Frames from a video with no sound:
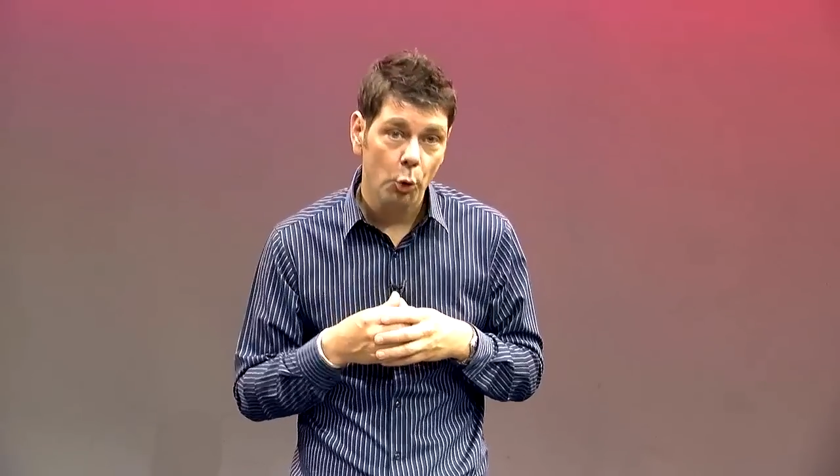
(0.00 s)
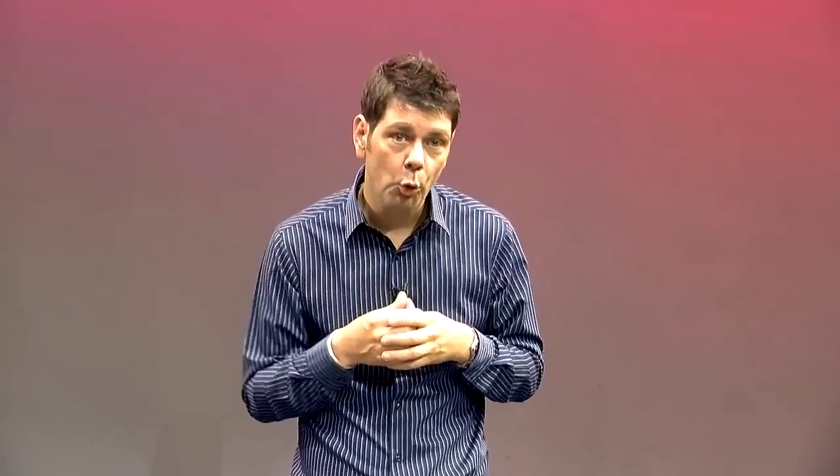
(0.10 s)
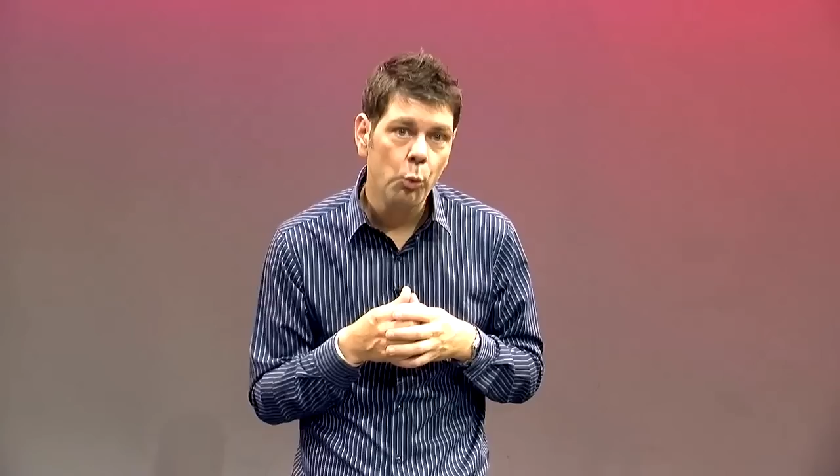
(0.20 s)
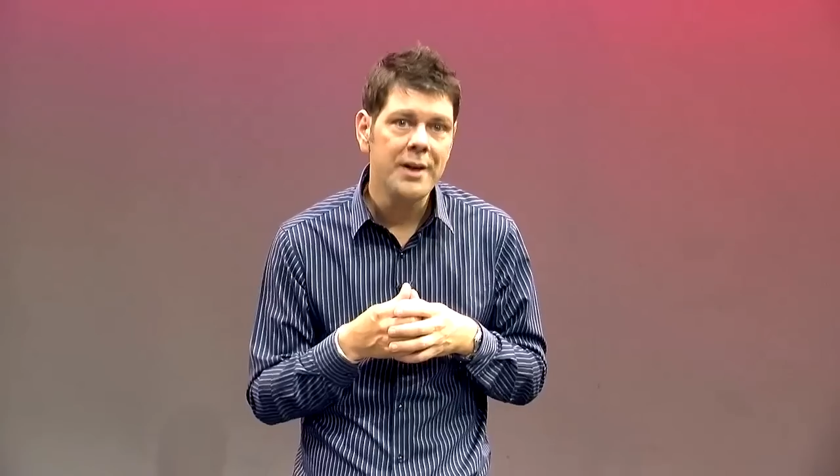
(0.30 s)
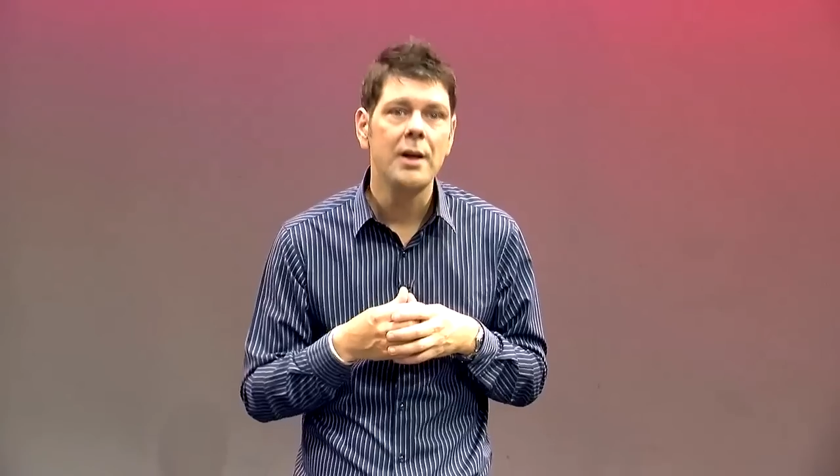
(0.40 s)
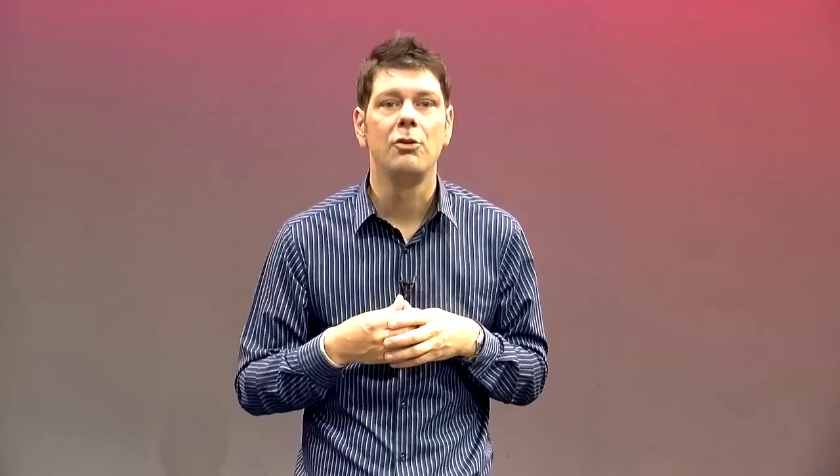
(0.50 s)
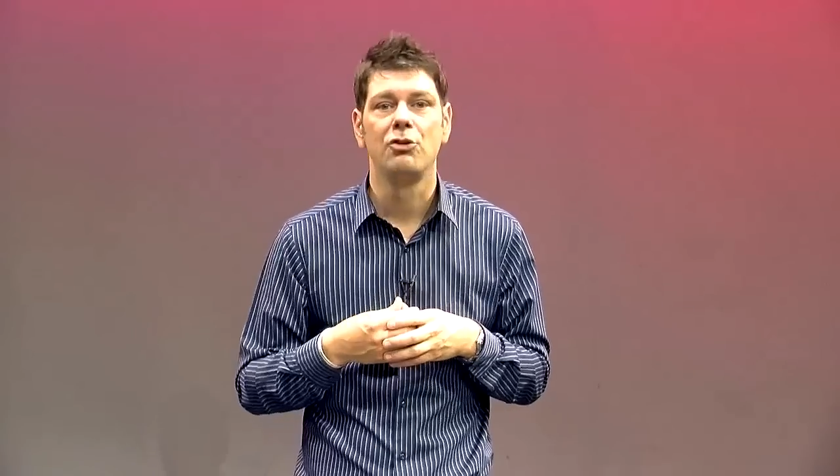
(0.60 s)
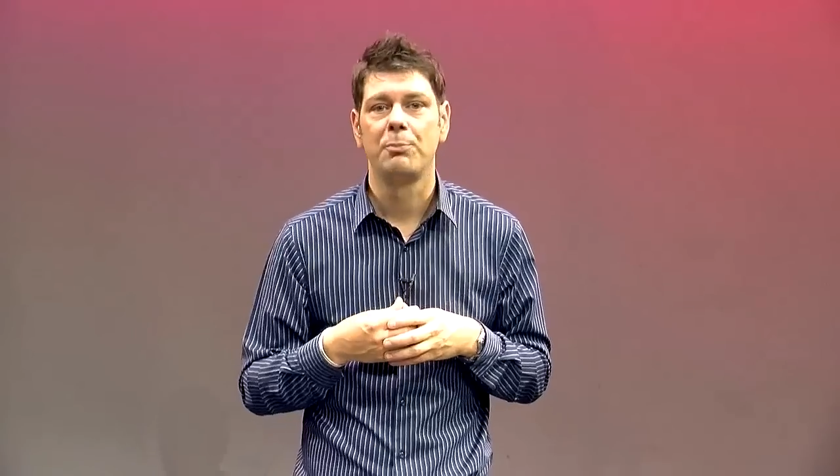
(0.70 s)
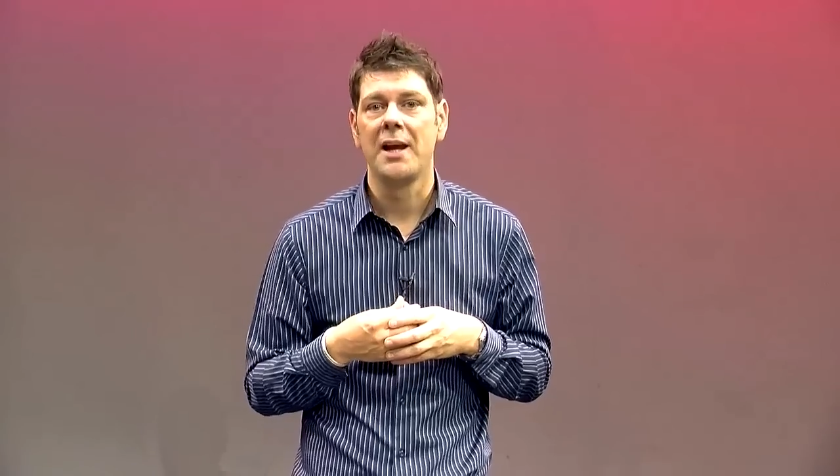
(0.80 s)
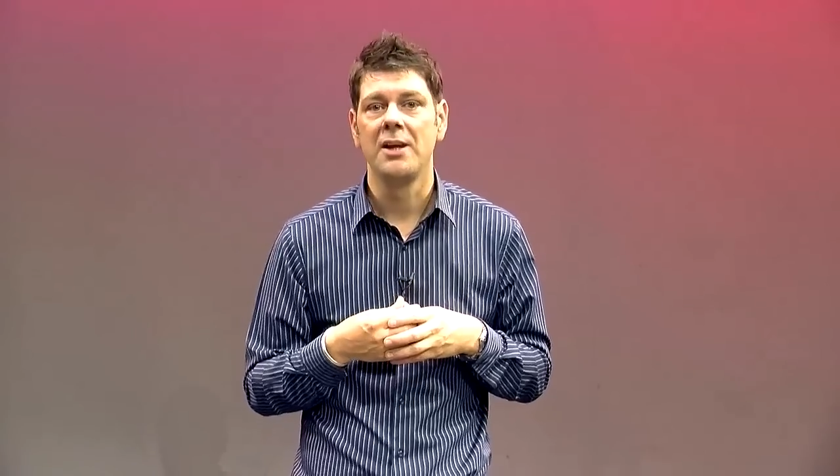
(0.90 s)
all window
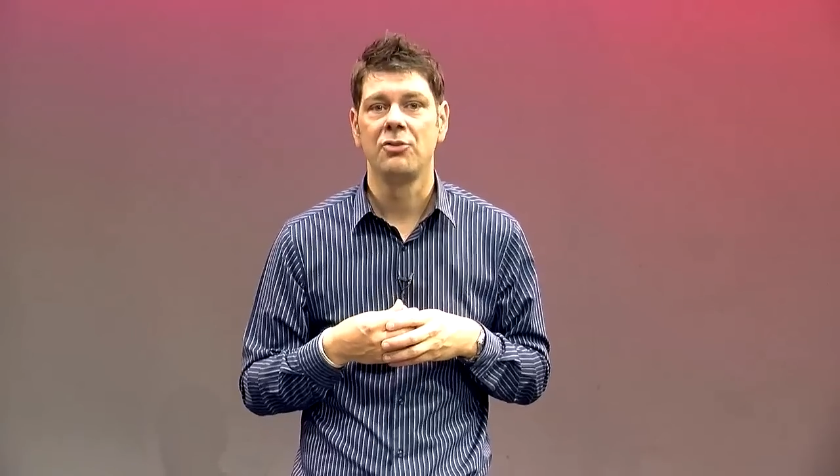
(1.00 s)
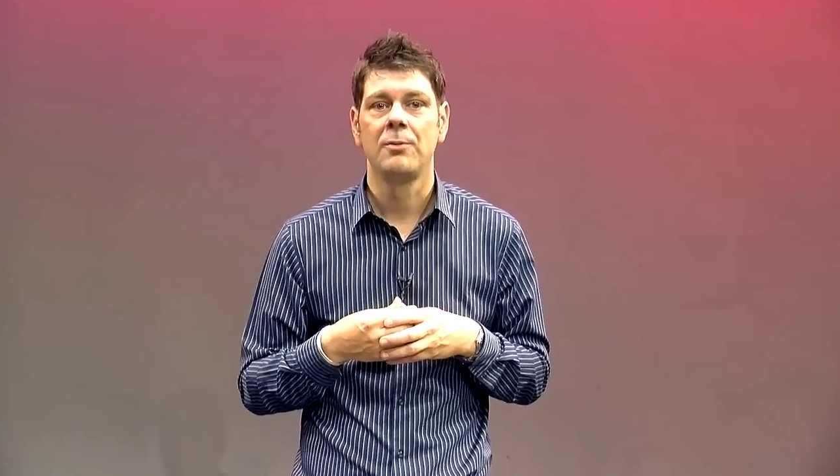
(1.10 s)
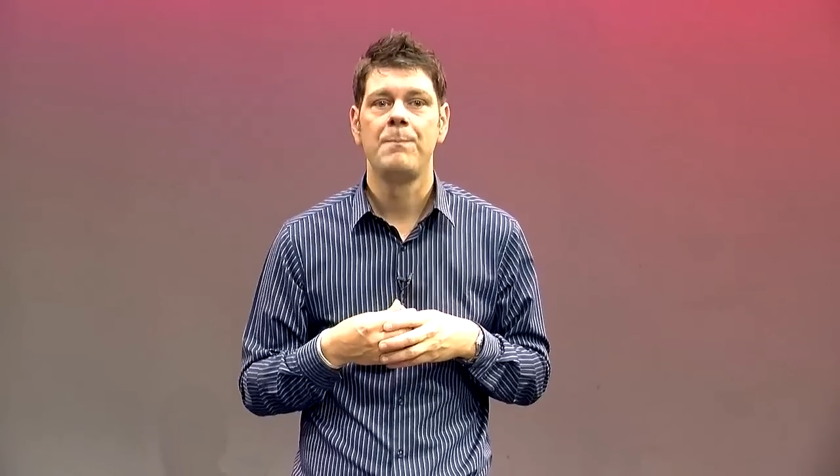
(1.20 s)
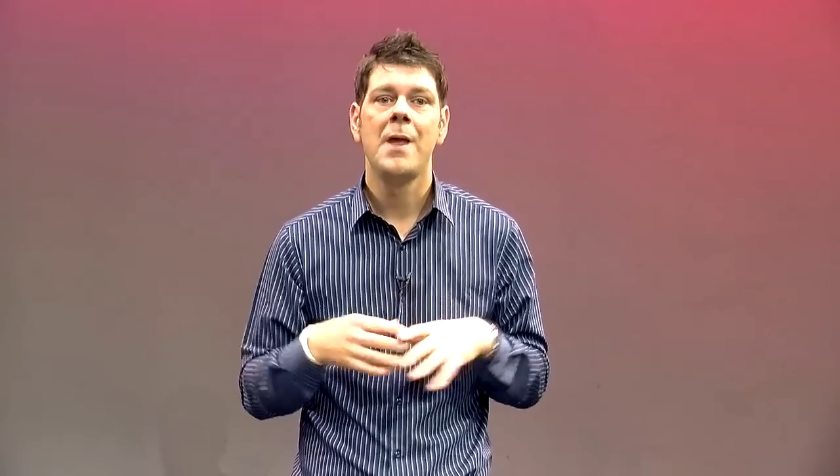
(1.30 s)
displays.